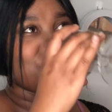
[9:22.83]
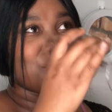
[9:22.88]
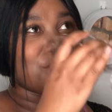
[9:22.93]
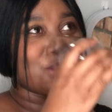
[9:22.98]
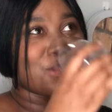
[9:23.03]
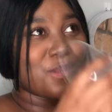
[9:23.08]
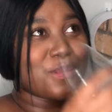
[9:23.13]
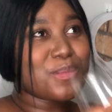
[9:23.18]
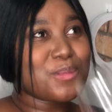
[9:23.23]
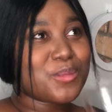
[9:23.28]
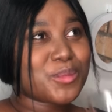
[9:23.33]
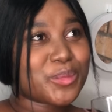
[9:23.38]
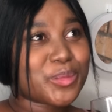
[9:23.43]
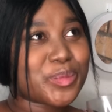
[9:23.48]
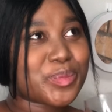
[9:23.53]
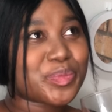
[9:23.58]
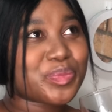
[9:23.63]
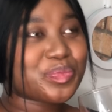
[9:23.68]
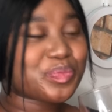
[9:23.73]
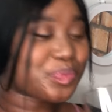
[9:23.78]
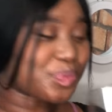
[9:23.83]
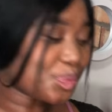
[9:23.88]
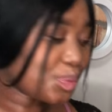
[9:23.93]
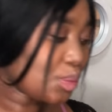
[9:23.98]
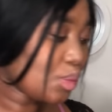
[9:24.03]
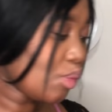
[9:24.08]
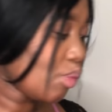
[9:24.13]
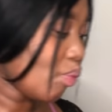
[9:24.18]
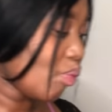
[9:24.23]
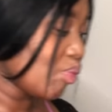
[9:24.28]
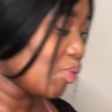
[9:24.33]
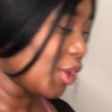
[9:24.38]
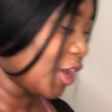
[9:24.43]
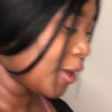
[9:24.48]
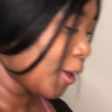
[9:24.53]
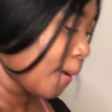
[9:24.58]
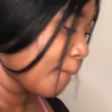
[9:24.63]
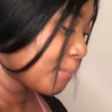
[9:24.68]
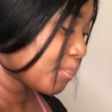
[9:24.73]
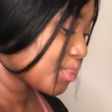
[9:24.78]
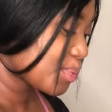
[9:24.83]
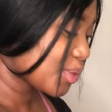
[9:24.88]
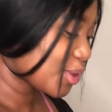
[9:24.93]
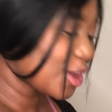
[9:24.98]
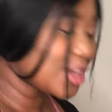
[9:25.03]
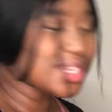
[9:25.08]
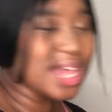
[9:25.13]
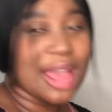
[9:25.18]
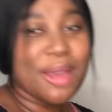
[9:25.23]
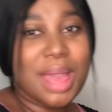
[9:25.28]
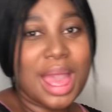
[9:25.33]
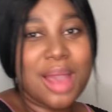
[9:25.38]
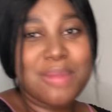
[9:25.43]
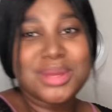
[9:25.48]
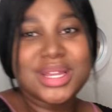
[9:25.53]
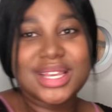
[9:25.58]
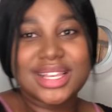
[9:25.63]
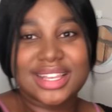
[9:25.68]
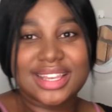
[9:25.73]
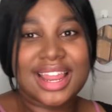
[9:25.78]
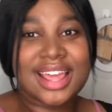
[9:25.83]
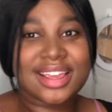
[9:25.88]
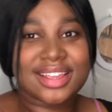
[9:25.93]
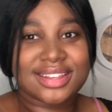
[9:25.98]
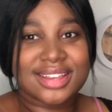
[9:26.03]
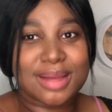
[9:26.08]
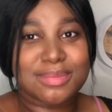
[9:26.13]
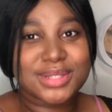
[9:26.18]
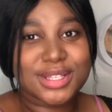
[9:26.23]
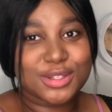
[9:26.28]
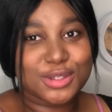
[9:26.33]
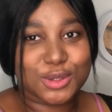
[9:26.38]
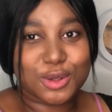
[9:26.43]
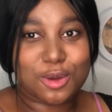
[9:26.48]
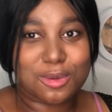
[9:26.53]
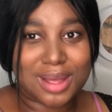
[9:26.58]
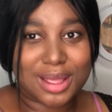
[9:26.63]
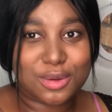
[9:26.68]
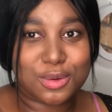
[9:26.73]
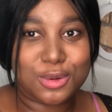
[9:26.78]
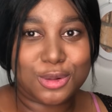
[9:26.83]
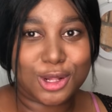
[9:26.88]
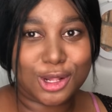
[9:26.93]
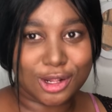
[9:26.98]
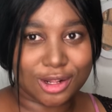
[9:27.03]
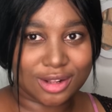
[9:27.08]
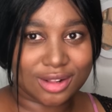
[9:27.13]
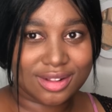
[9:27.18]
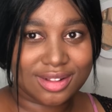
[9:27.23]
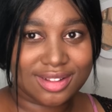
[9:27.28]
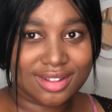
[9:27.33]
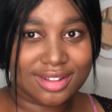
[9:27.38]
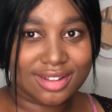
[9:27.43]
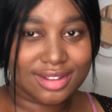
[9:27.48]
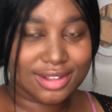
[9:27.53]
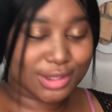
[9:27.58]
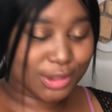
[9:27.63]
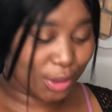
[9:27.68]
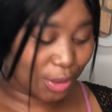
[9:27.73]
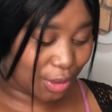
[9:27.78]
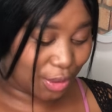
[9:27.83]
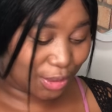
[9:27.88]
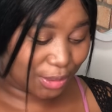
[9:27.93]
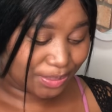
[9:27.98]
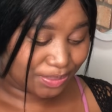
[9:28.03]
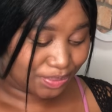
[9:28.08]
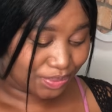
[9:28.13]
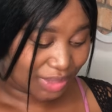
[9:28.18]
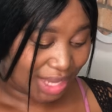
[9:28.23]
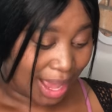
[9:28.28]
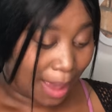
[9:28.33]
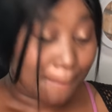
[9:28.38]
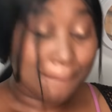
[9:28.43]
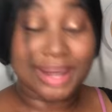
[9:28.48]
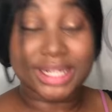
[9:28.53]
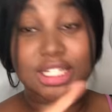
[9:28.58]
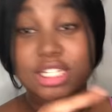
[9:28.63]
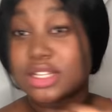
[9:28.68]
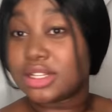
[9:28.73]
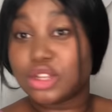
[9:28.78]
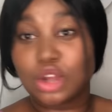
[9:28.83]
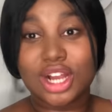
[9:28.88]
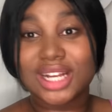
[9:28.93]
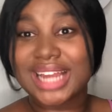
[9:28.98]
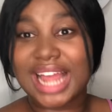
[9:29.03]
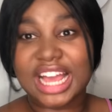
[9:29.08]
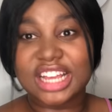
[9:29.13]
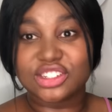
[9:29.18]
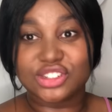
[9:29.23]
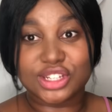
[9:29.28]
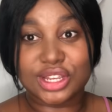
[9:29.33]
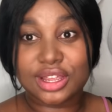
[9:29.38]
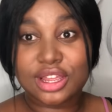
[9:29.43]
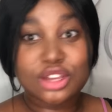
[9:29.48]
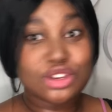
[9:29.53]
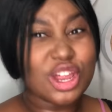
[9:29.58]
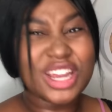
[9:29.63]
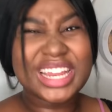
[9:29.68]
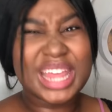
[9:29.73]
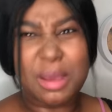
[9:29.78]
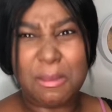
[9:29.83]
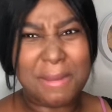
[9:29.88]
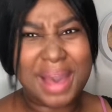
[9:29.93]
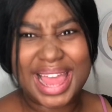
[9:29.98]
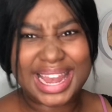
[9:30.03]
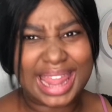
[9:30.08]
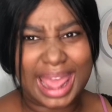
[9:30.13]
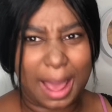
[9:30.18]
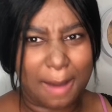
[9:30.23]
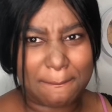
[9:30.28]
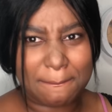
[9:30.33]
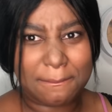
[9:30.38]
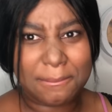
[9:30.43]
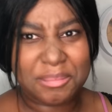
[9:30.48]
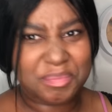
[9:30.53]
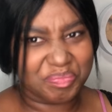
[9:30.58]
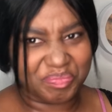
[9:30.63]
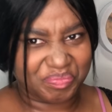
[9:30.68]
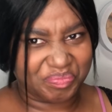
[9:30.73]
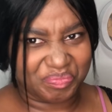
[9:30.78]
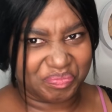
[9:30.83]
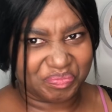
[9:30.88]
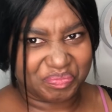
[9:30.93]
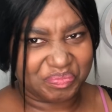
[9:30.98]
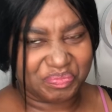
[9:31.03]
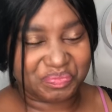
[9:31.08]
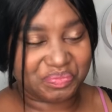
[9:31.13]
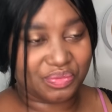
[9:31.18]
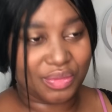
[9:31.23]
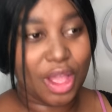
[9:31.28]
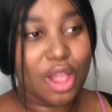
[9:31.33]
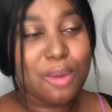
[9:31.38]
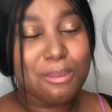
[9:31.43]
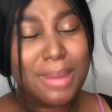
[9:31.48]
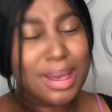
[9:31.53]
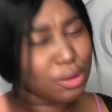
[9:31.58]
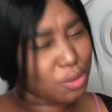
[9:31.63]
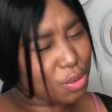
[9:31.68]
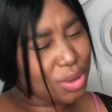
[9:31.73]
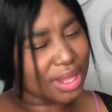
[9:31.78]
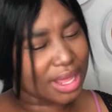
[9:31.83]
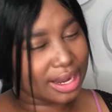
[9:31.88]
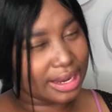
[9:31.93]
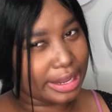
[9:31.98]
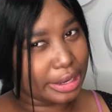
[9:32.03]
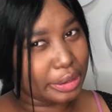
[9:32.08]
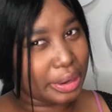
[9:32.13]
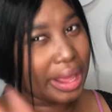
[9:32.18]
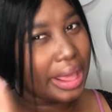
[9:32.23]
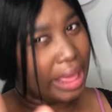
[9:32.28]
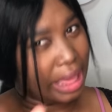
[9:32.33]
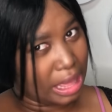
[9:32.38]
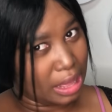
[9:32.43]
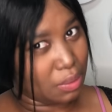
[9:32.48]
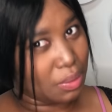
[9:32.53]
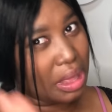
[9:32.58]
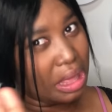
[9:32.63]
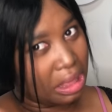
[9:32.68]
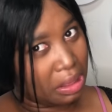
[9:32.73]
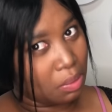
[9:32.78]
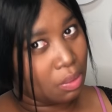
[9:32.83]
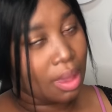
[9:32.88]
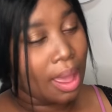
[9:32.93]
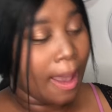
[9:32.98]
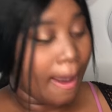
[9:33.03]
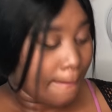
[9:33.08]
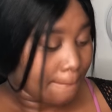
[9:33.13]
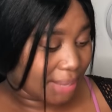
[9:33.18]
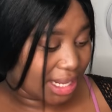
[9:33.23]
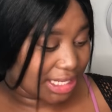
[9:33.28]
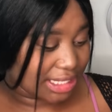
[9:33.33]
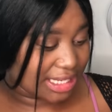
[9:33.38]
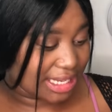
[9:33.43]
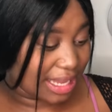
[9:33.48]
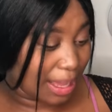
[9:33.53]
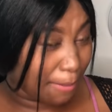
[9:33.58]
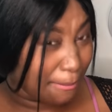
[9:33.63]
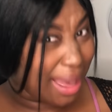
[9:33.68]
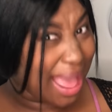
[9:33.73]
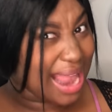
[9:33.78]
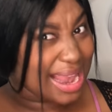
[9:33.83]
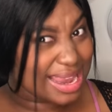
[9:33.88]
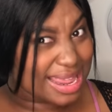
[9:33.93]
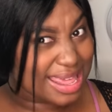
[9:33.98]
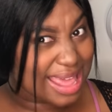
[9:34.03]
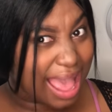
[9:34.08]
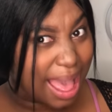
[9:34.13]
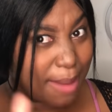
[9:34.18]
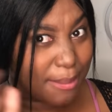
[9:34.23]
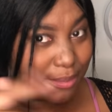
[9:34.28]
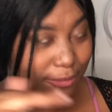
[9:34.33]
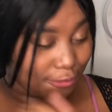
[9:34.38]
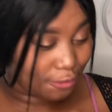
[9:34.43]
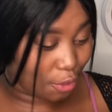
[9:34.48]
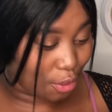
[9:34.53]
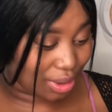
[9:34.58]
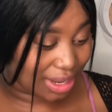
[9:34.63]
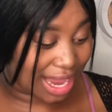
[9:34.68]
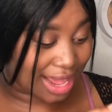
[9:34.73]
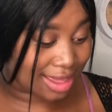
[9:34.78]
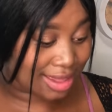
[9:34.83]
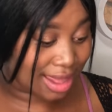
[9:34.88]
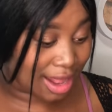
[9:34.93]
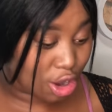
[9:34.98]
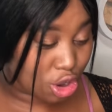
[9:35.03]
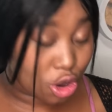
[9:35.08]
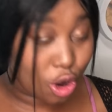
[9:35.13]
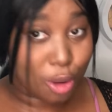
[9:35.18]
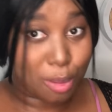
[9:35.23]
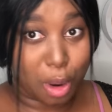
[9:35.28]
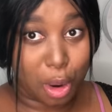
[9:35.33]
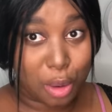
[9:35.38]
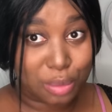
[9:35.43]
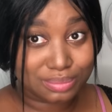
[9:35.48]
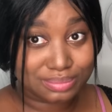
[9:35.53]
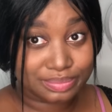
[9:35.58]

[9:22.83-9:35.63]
Because I mean, like, Namsen Zuko by cool girl, so but not Ganji, not Gemaliam, but cool girl, not but Gemaliam for like get trouble.